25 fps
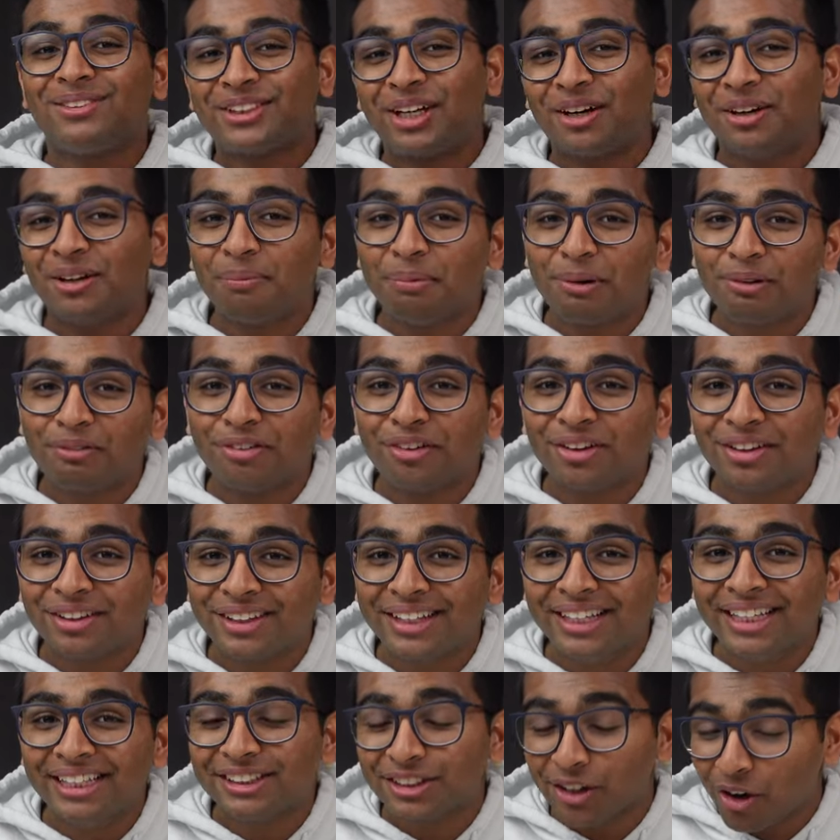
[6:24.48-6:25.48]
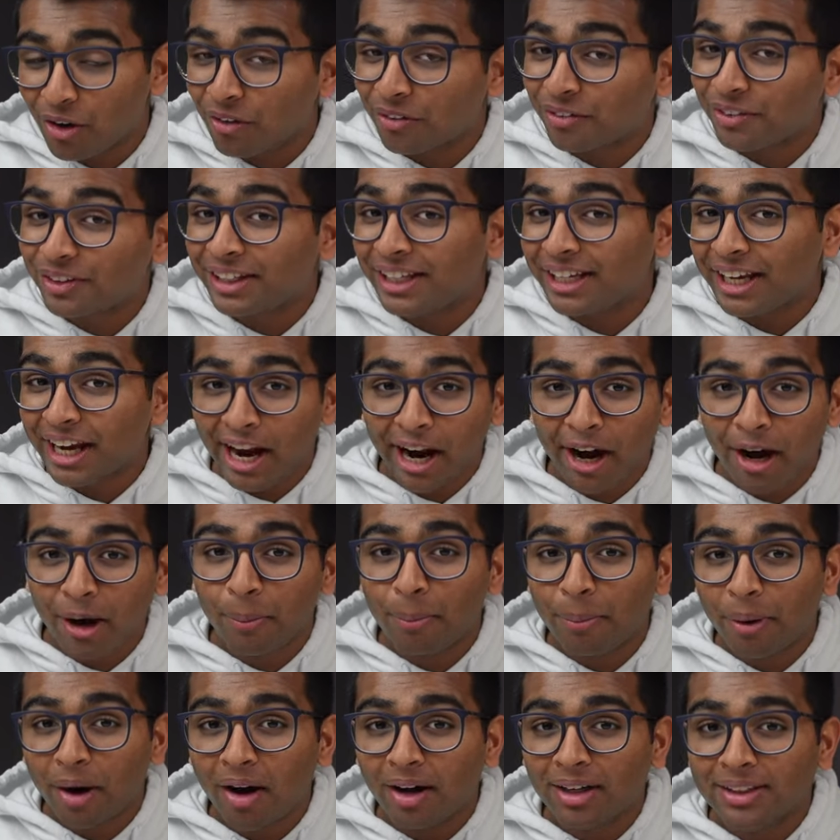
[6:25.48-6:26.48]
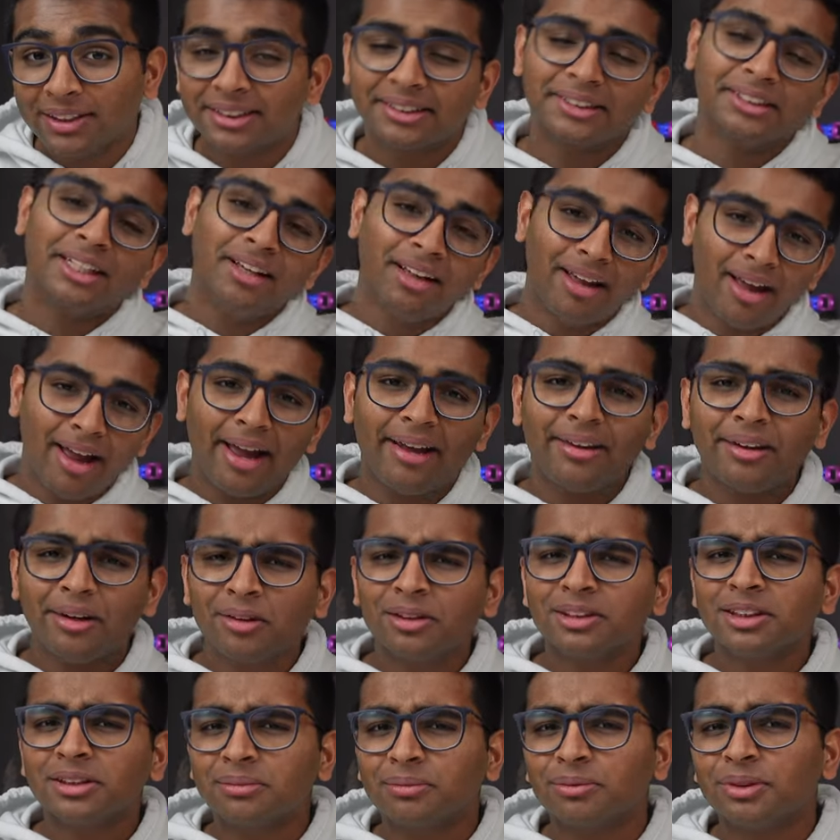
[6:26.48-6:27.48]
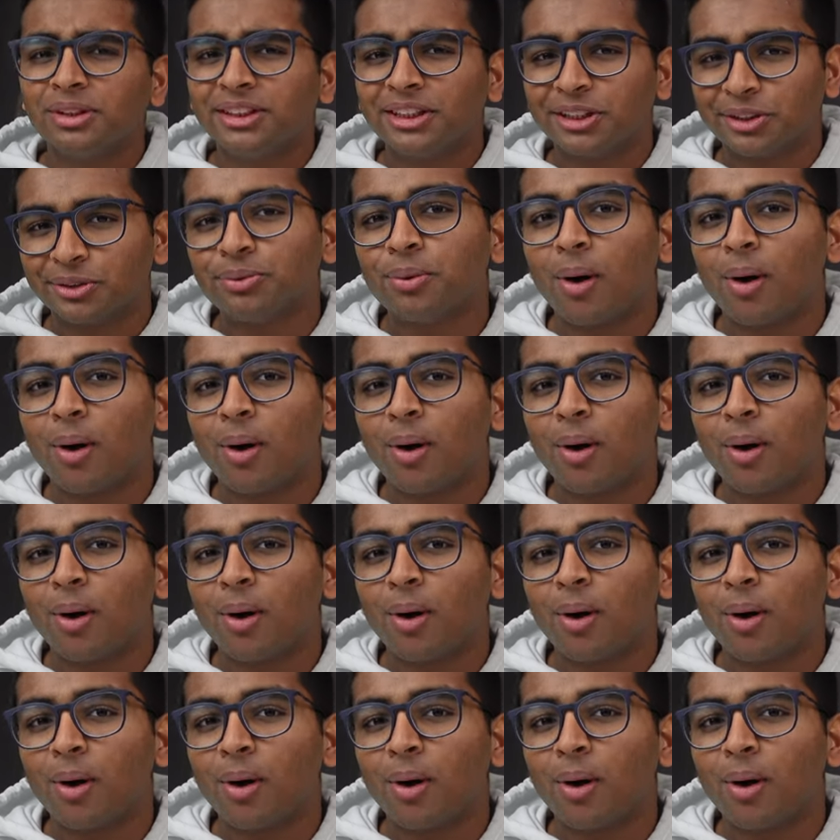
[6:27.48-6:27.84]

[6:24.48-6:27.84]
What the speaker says: starting to prefer these over the AirPods. And here's some reasons